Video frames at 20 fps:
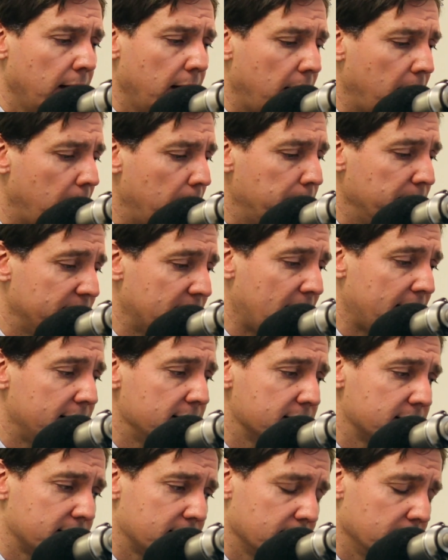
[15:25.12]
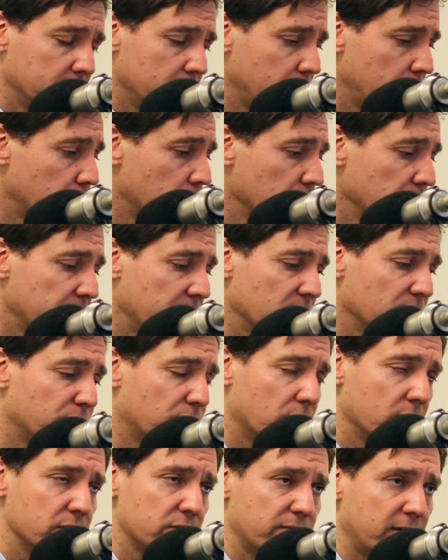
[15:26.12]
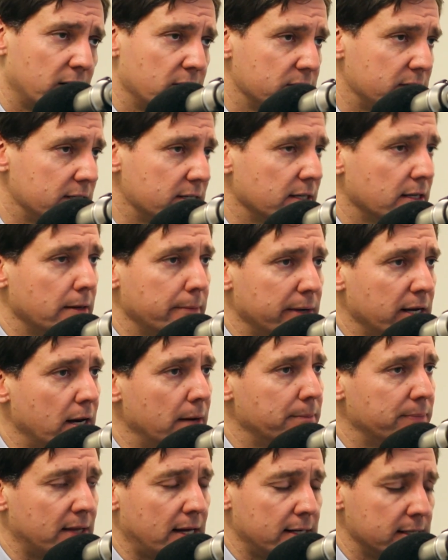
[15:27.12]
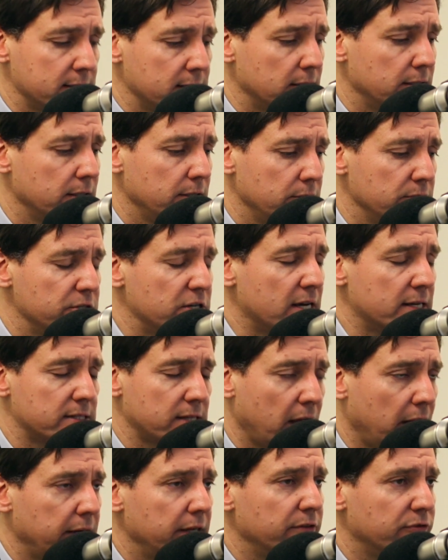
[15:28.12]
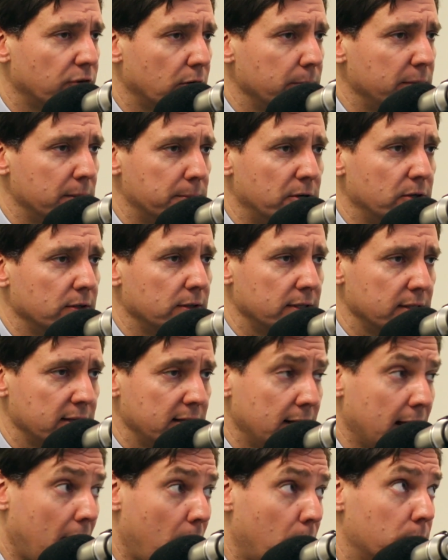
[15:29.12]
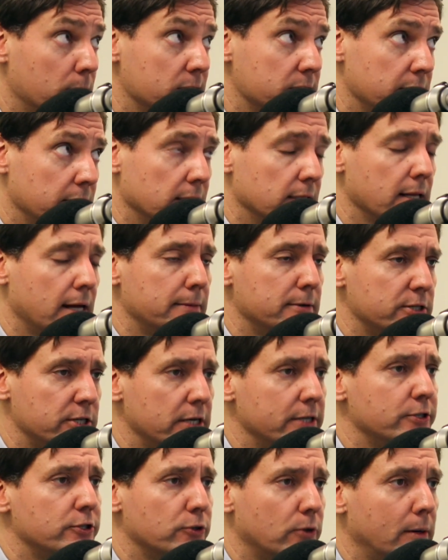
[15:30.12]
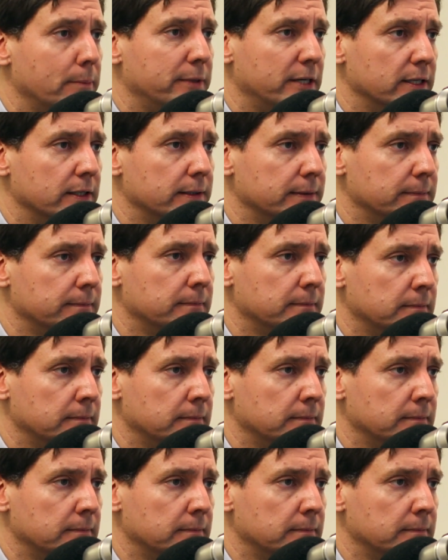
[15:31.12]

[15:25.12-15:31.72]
But that is, when we're looking at the forest fire season coming up, that is a huge anxiety for me about how we're seeing climate change show up here.